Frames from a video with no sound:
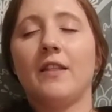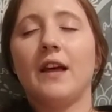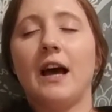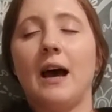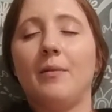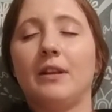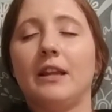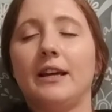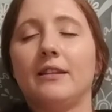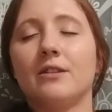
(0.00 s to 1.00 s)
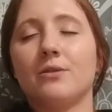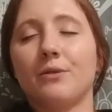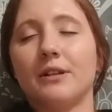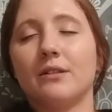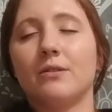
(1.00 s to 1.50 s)
that I would like this
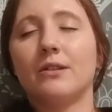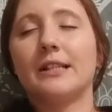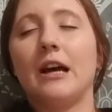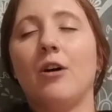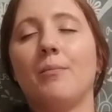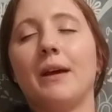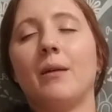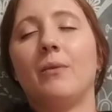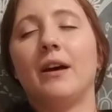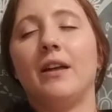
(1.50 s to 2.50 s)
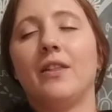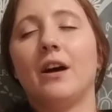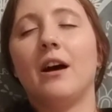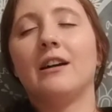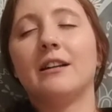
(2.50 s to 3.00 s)
crystal to help me with
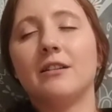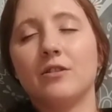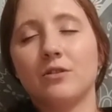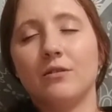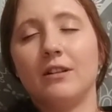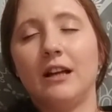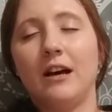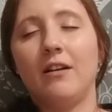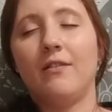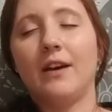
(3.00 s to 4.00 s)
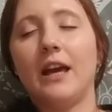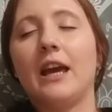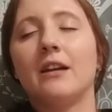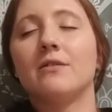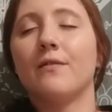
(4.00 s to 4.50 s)
unconditional love
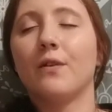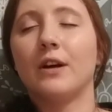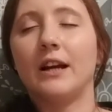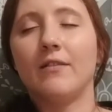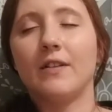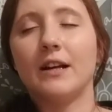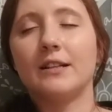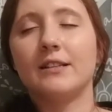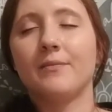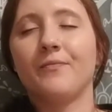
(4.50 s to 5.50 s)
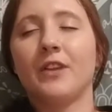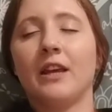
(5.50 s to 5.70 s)
and forgiveness.